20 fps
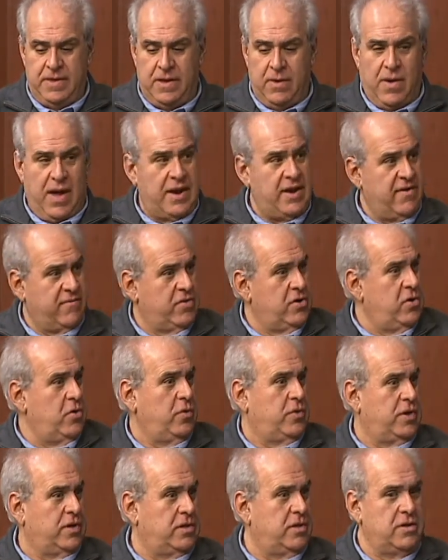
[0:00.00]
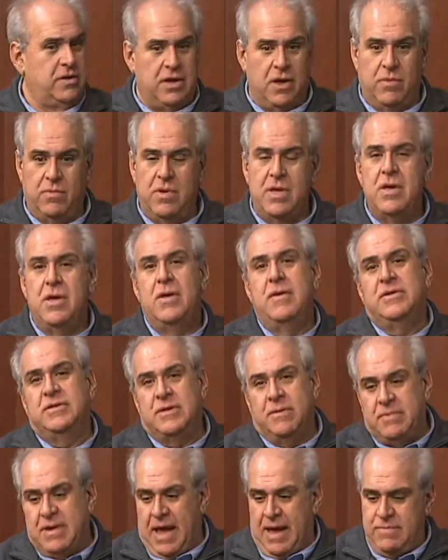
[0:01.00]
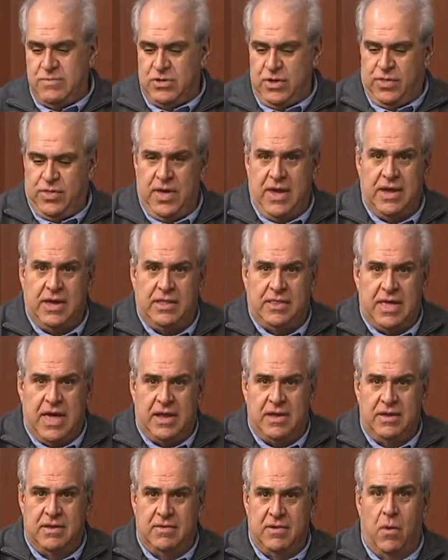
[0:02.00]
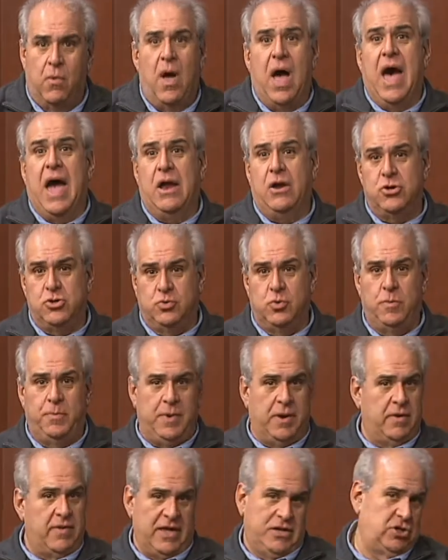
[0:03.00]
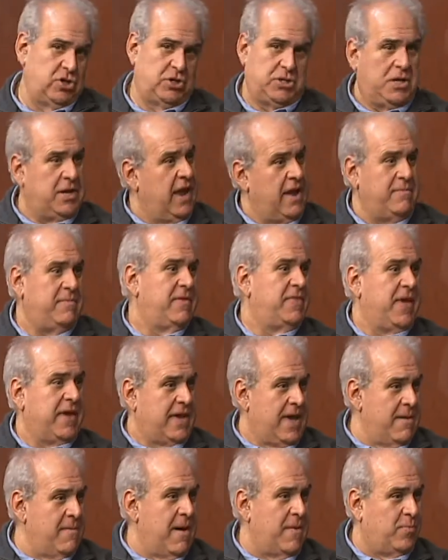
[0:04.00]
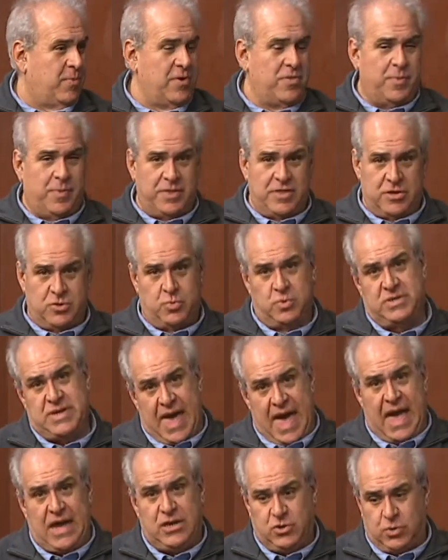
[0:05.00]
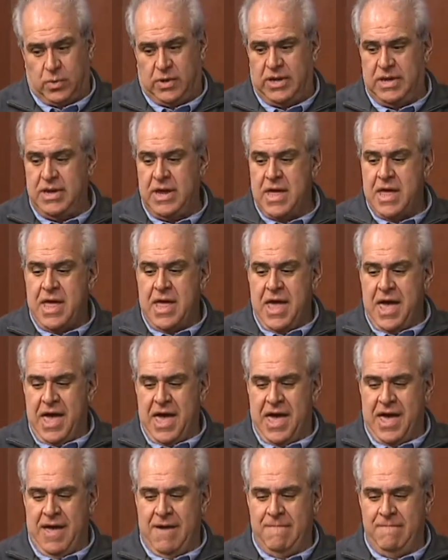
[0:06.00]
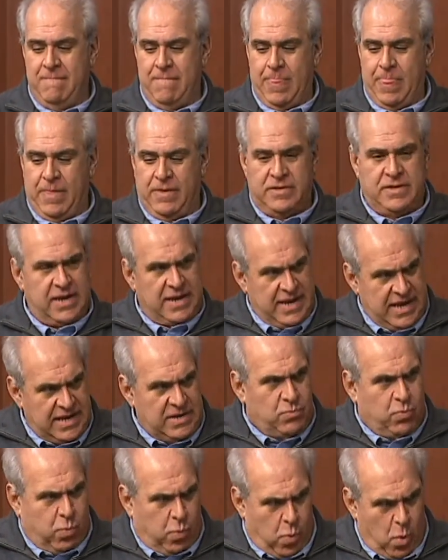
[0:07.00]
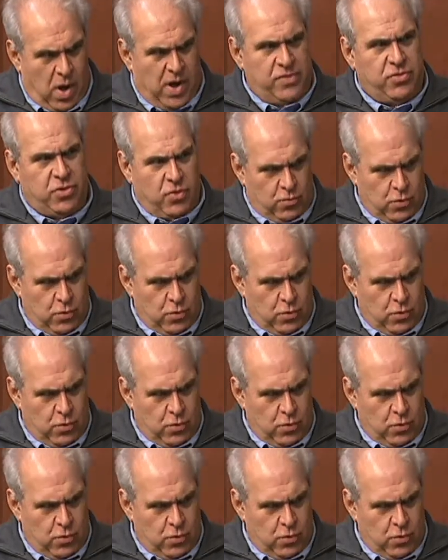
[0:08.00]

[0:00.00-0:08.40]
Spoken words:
I never knew that, sometimes you think that, Hires root beer, that's just a name that they came up with, but this was actually, did he want the